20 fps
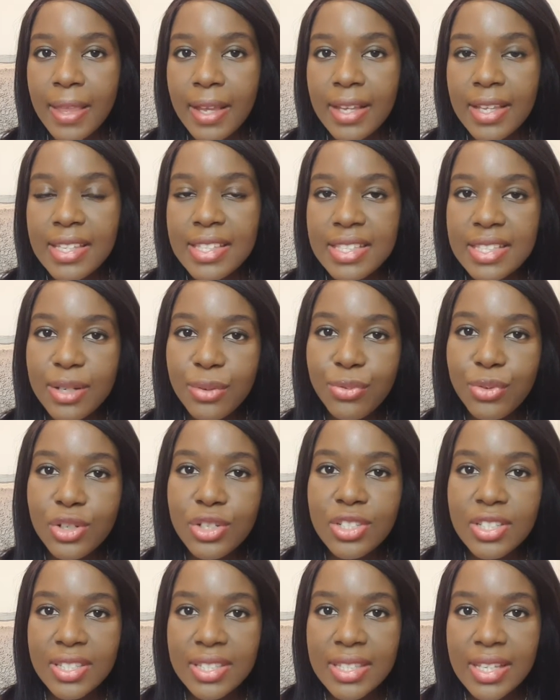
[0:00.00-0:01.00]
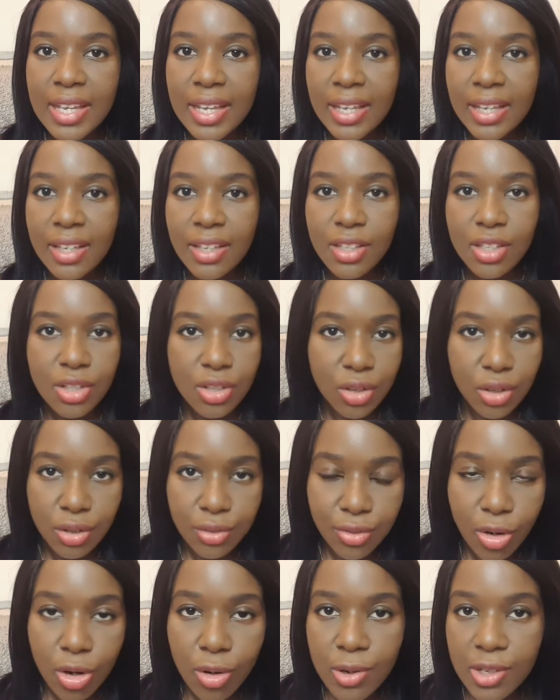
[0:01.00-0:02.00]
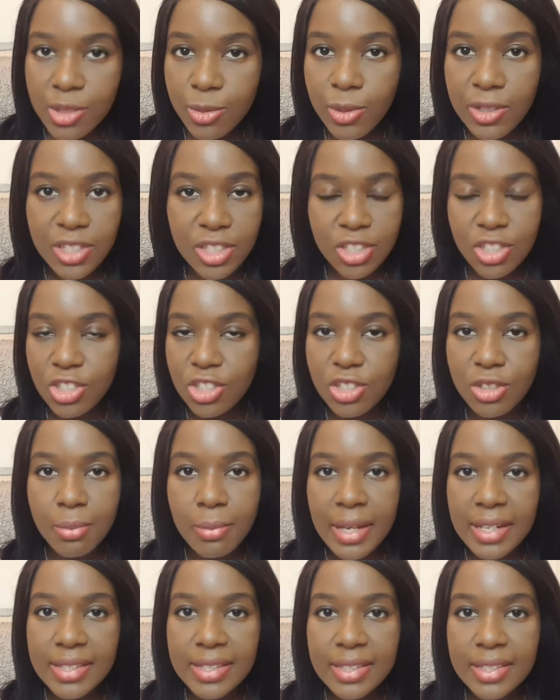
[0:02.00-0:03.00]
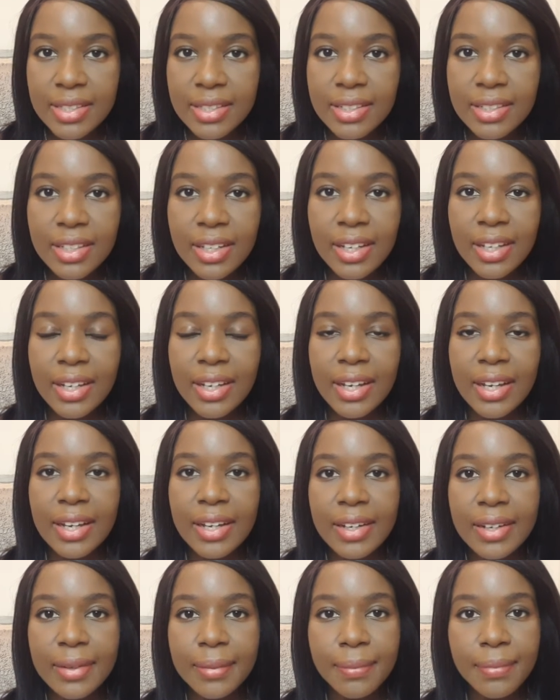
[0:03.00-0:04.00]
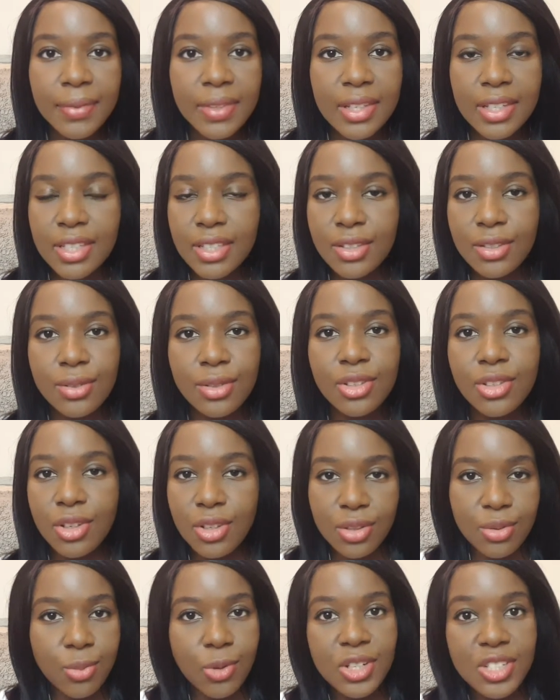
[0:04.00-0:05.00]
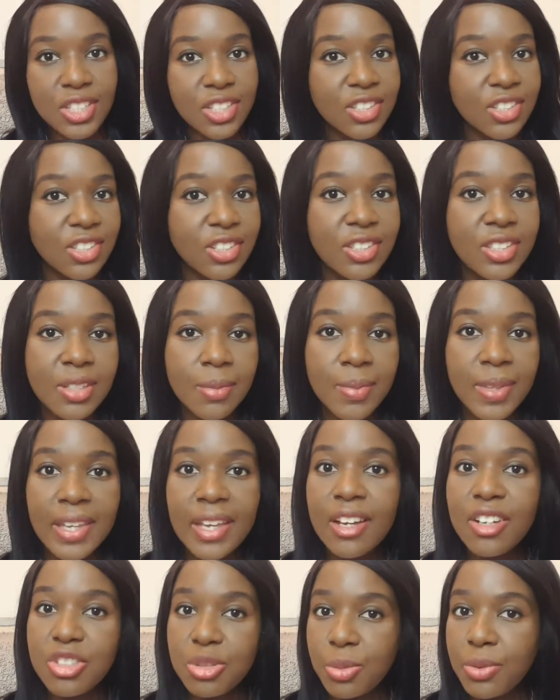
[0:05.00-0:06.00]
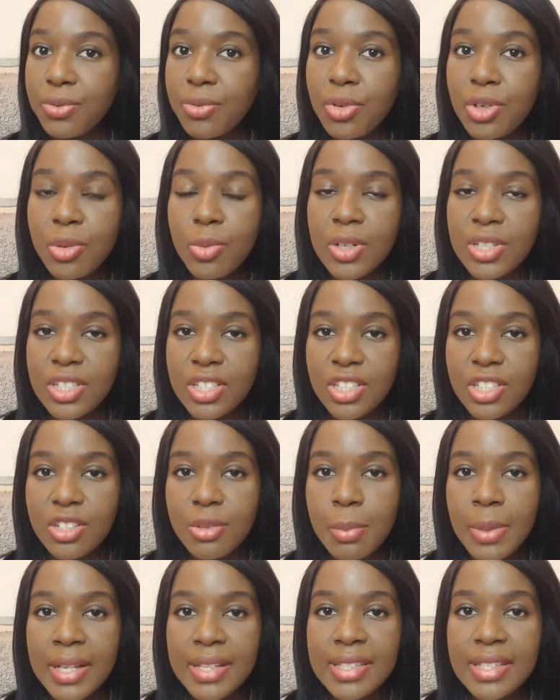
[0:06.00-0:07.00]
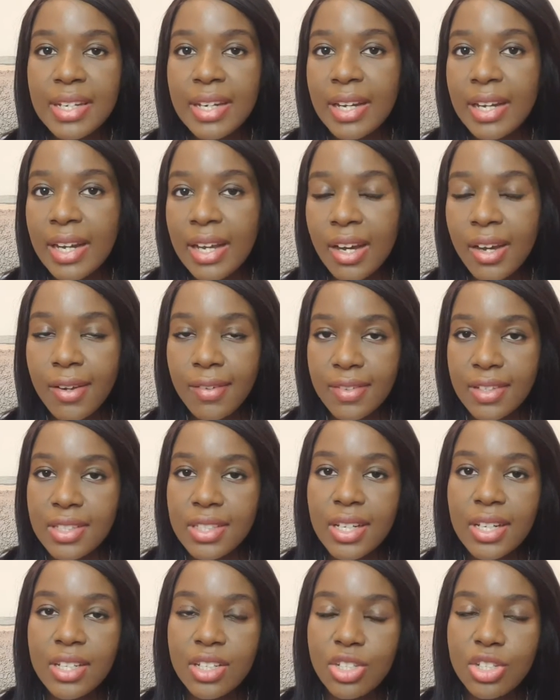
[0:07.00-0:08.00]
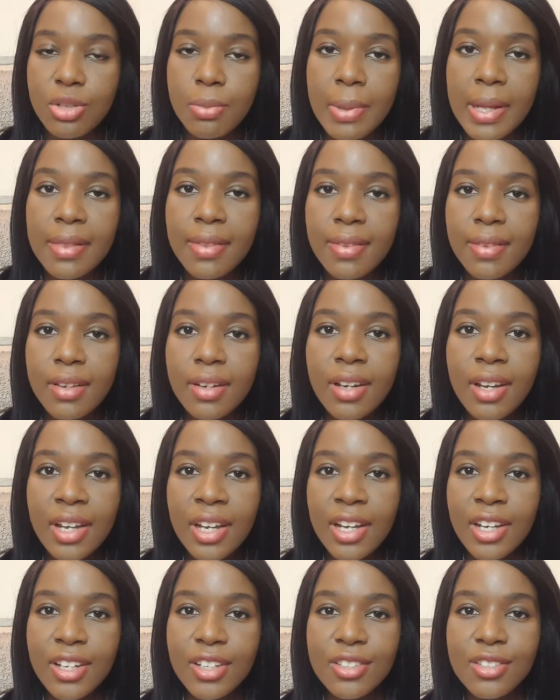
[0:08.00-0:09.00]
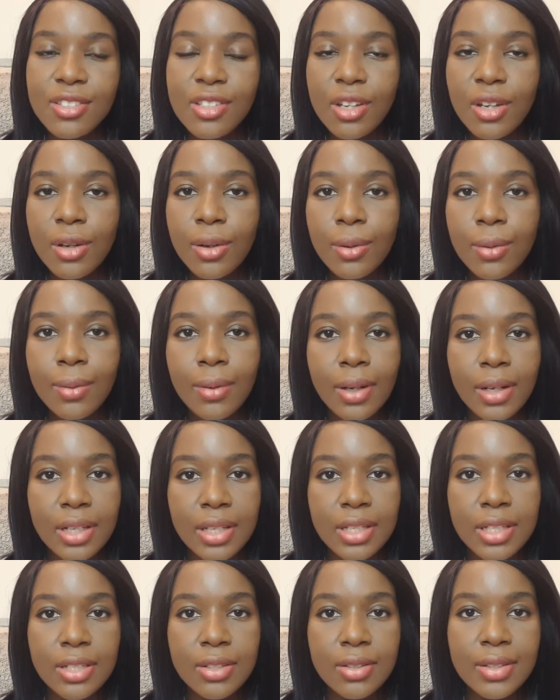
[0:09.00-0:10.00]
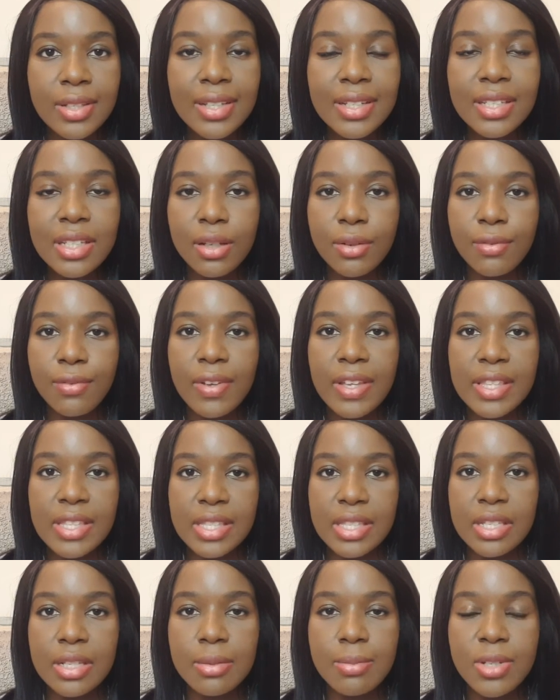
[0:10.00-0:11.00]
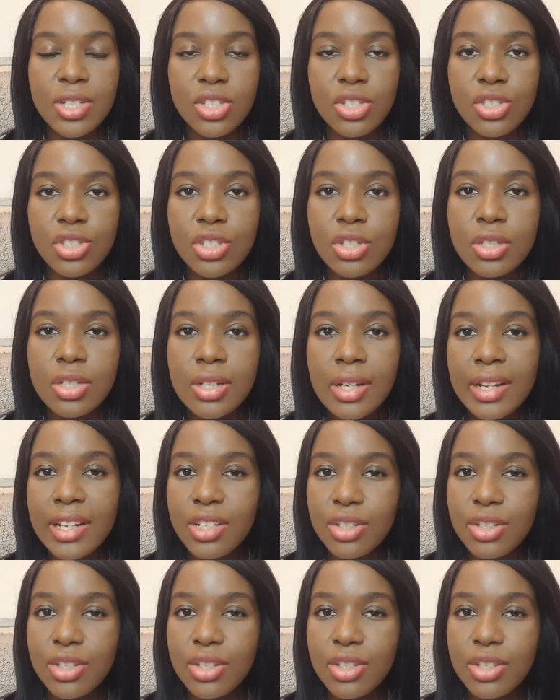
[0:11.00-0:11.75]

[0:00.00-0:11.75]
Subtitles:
it's different to saying, you've always wanted to do medicine. You wanted to do something else before you wanted to do medicine, and now you've decided to do medicine. So you need to convince the admissions tutor